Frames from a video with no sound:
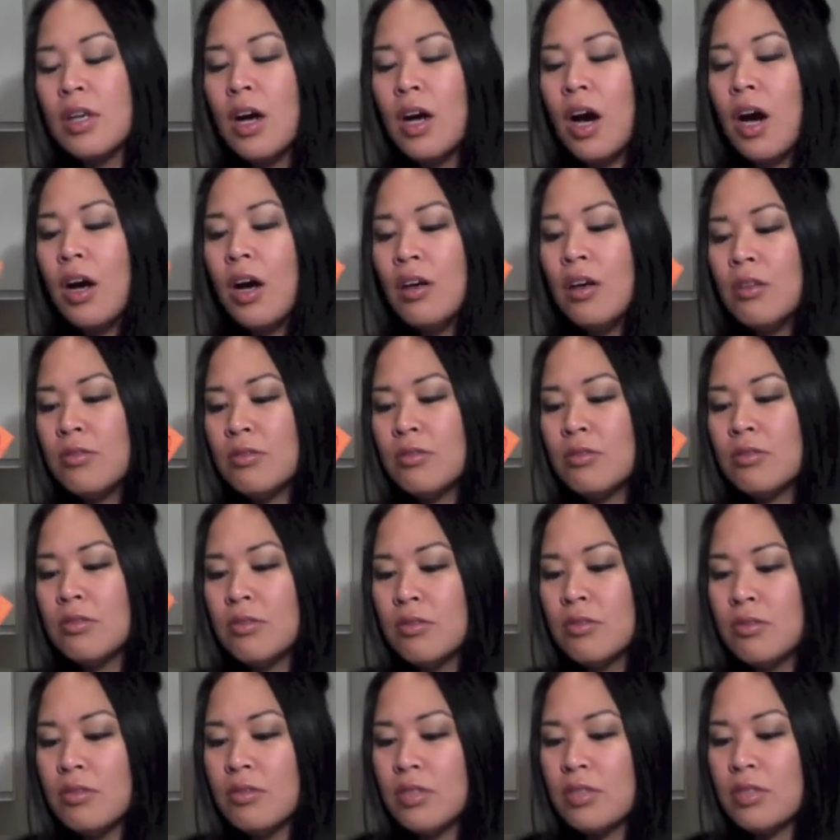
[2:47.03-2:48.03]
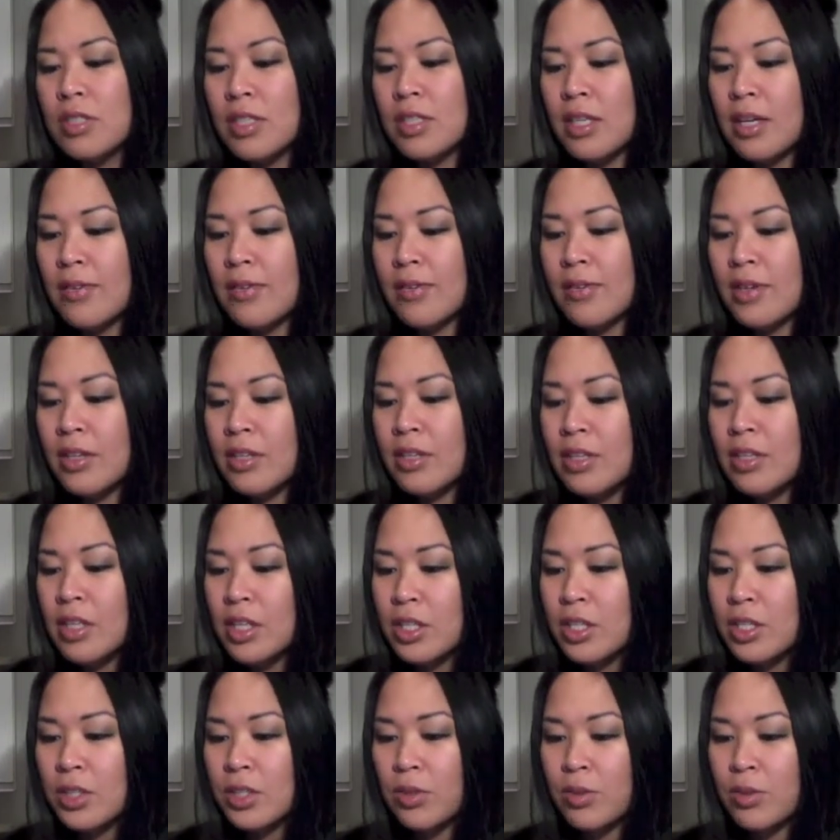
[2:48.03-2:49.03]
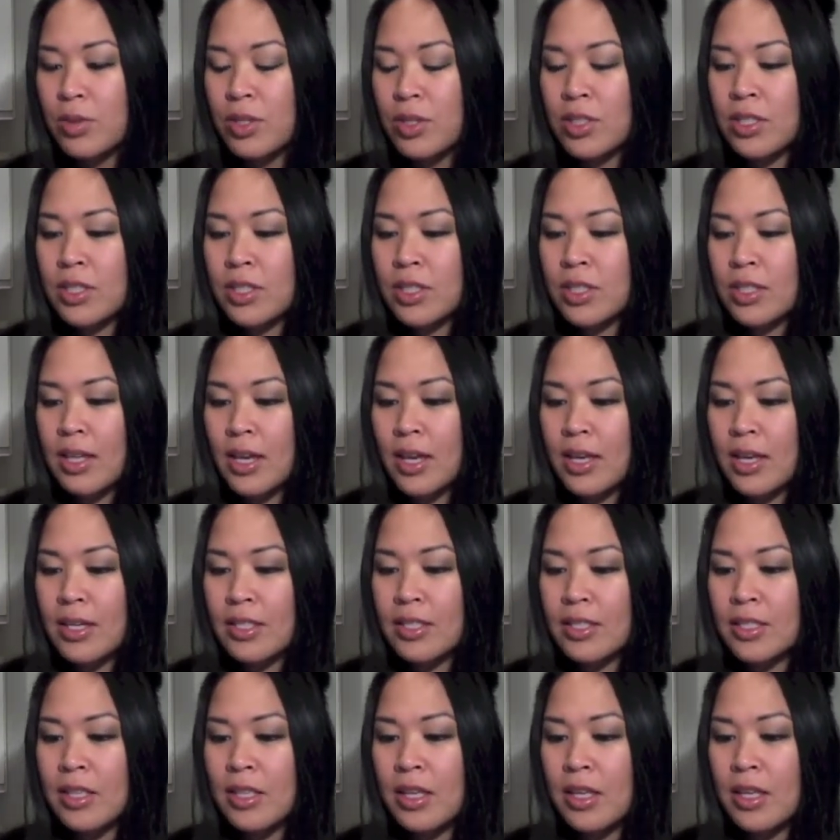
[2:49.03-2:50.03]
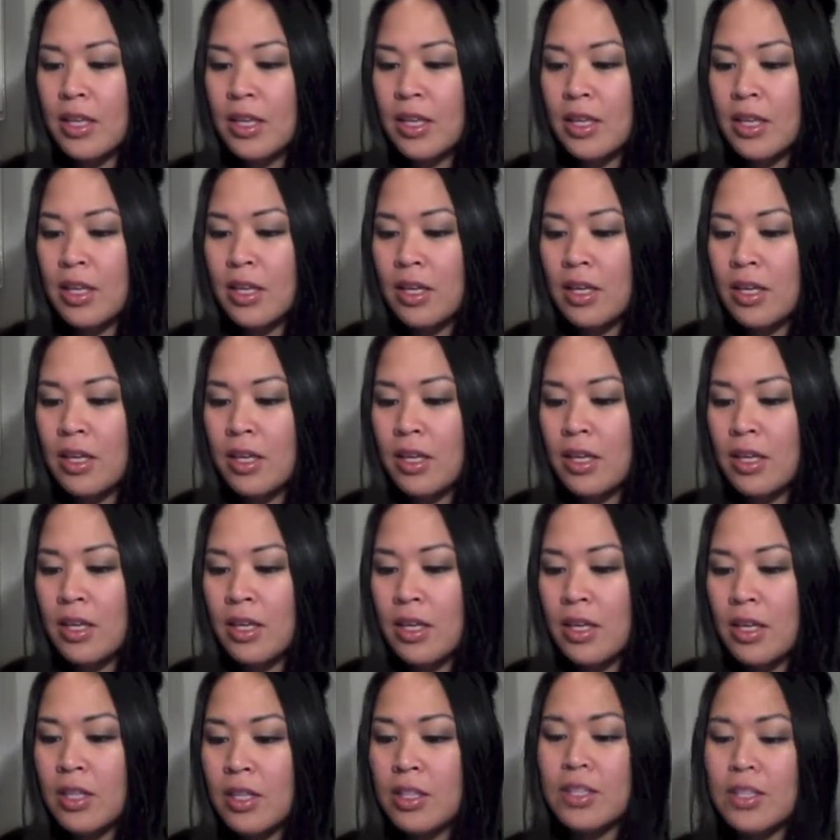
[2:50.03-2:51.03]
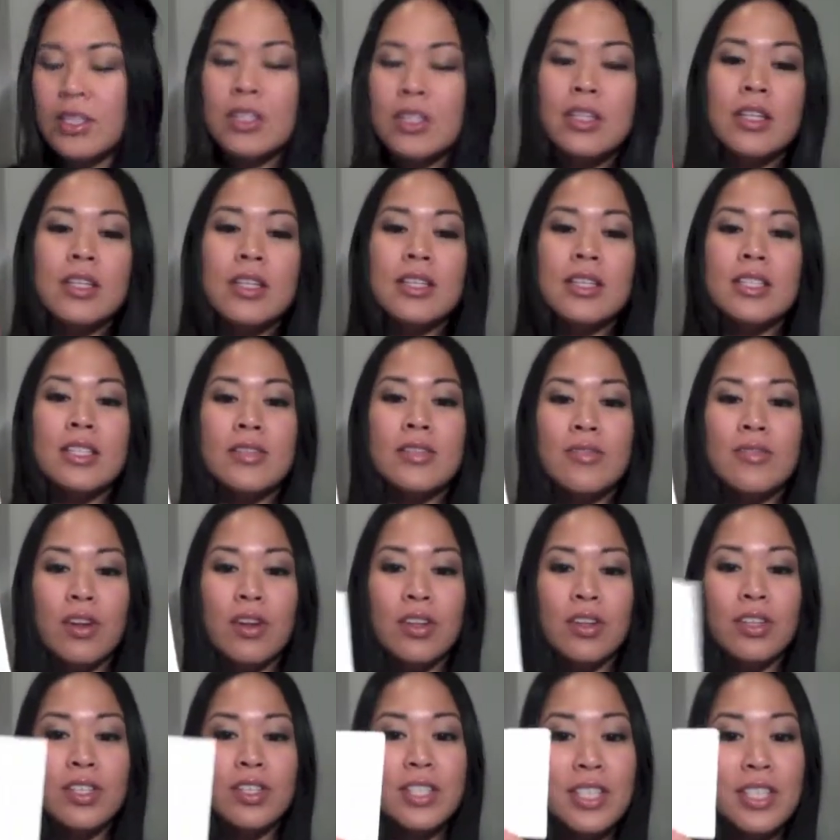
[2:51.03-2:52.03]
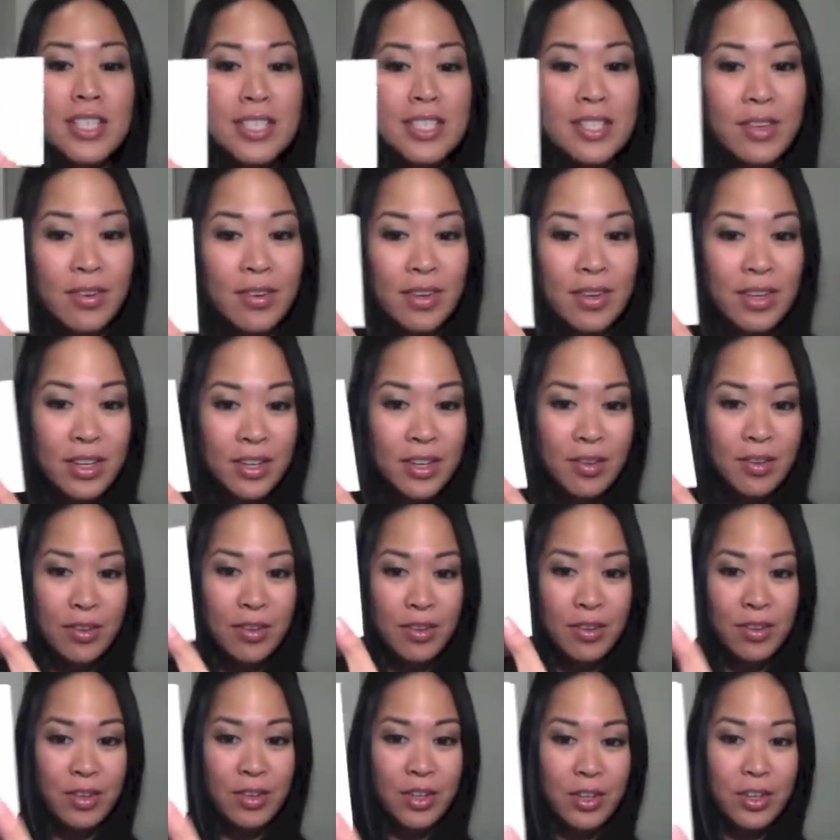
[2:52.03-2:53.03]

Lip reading: Oh, tea Advent. So this is the list of all the teas that are in here and all the